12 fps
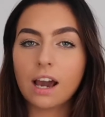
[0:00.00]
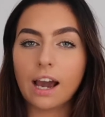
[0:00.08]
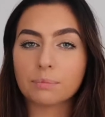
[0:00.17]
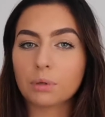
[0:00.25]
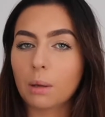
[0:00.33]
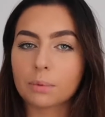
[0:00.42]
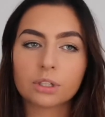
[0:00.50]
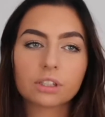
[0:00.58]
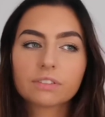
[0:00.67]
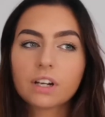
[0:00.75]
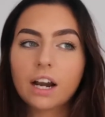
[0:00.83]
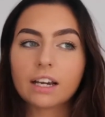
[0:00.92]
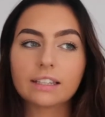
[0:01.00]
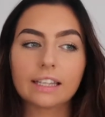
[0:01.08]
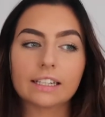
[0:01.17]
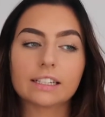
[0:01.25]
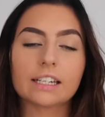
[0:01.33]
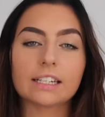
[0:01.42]
I probably could have cut
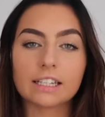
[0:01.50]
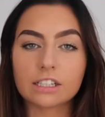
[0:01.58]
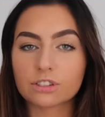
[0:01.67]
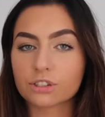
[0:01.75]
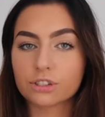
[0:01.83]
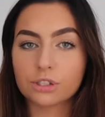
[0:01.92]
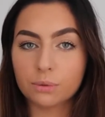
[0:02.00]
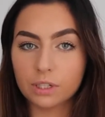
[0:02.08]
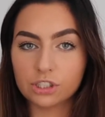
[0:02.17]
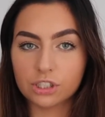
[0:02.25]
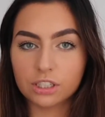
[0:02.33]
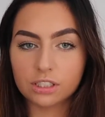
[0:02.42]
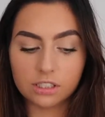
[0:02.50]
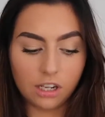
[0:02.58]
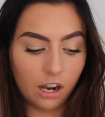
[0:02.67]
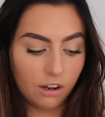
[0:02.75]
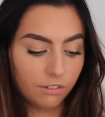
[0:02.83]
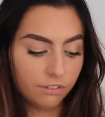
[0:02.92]
like 1 inch or 2 inches
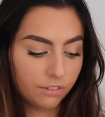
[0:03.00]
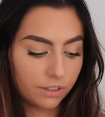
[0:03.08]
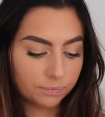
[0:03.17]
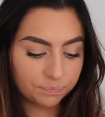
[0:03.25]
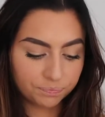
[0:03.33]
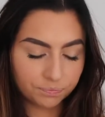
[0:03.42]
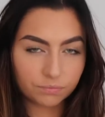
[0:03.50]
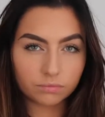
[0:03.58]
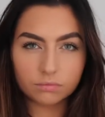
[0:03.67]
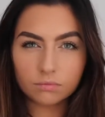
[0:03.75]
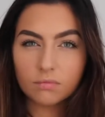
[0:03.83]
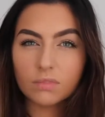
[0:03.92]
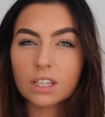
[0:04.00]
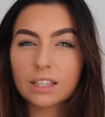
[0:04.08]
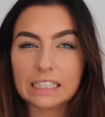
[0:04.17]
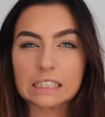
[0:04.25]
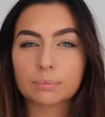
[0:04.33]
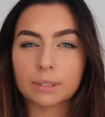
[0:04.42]
of
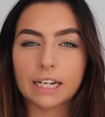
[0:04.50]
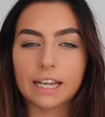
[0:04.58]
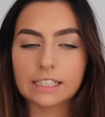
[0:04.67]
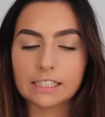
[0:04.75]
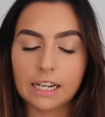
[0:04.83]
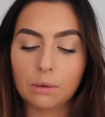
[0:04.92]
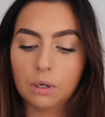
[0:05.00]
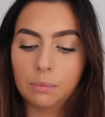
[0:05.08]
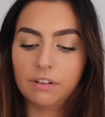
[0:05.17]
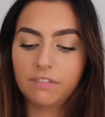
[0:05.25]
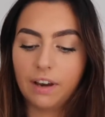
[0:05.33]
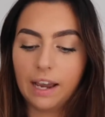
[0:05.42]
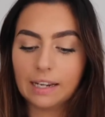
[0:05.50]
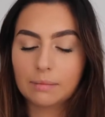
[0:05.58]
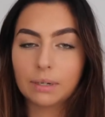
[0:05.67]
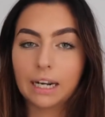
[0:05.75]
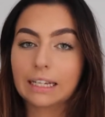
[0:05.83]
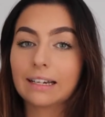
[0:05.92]
like split ends and I would have been
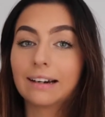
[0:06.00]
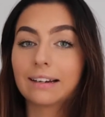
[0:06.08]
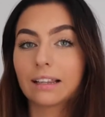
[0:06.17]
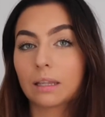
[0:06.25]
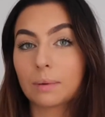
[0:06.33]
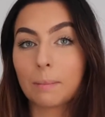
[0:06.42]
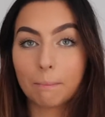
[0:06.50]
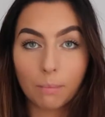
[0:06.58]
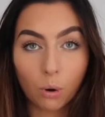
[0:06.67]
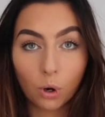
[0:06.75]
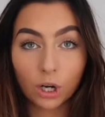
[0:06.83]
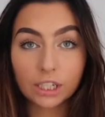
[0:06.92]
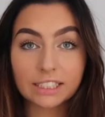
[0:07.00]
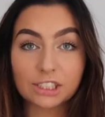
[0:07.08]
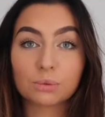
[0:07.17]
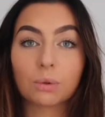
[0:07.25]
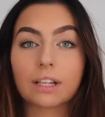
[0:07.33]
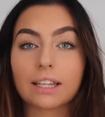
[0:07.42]
fine, but I cut a little bit more because I
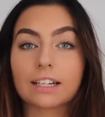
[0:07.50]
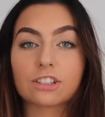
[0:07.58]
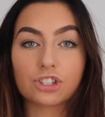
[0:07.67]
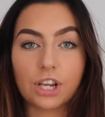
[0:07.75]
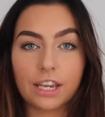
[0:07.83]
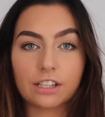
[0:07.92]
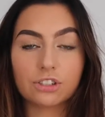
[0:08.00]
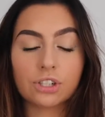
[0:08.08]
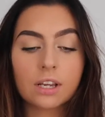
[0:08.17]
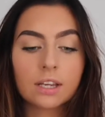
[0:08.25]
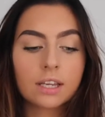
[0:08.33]
just wanted like a change.